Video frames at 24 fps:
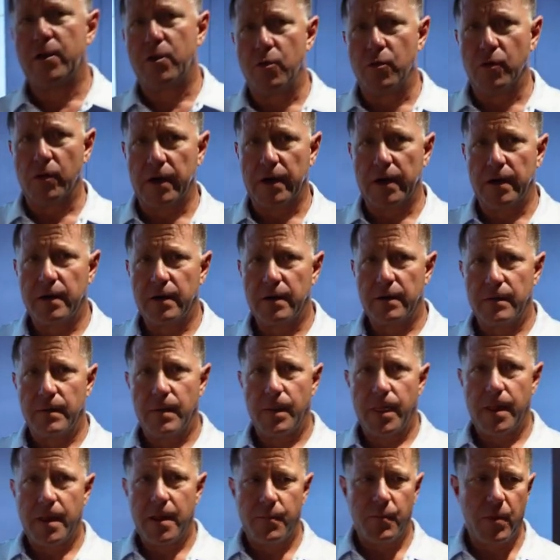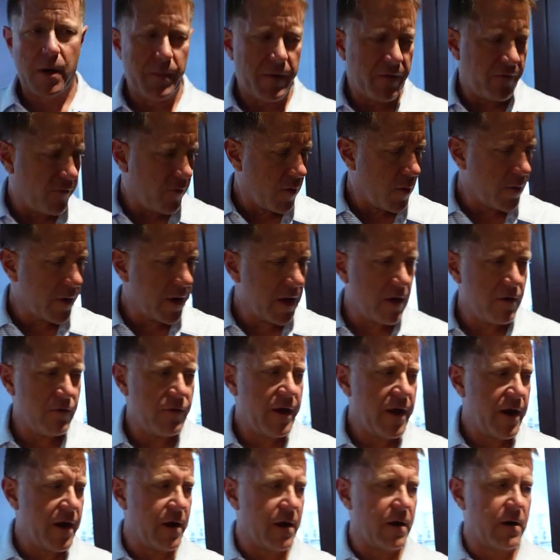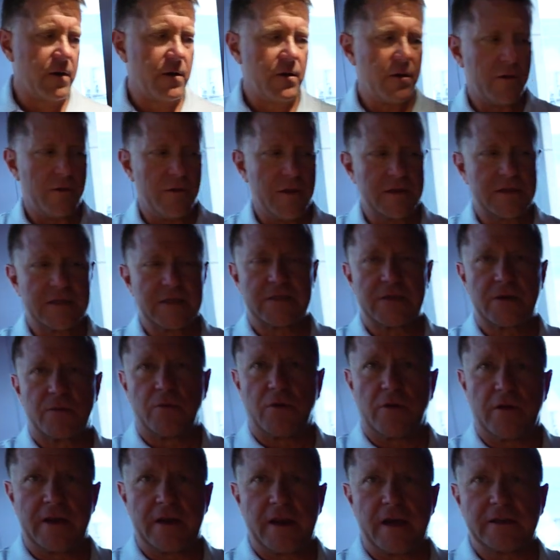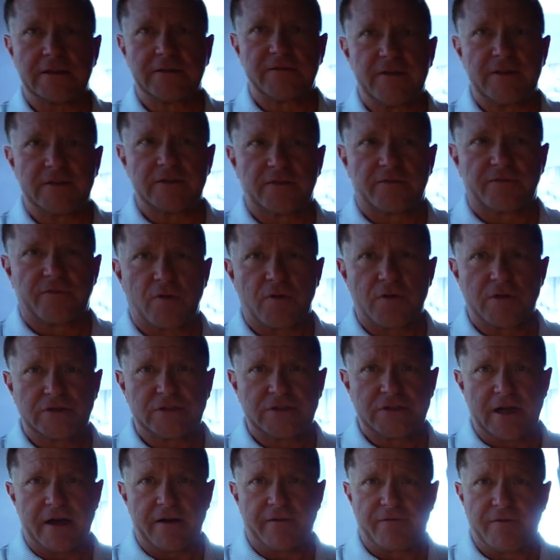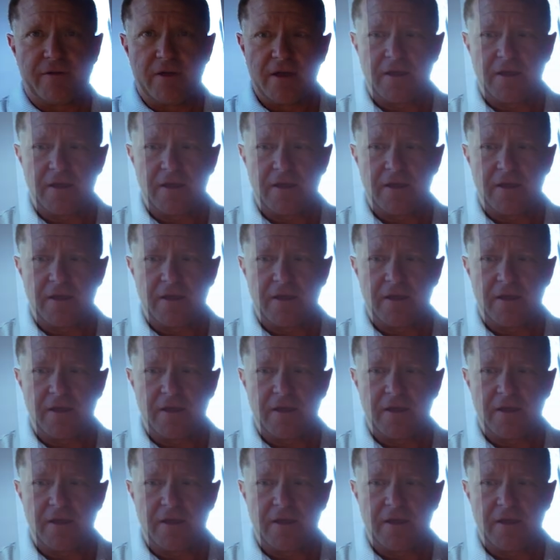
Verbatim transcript: cooler. But before we go there, this is a really nice feature for the chef.